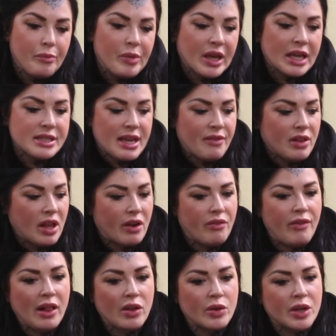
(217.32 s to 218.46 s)
because I have a lot of
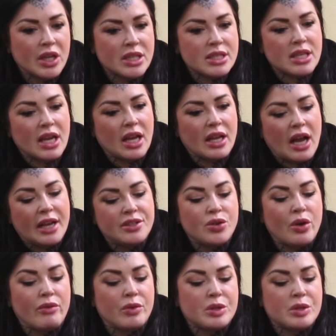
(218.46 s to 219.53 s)
followers, I do have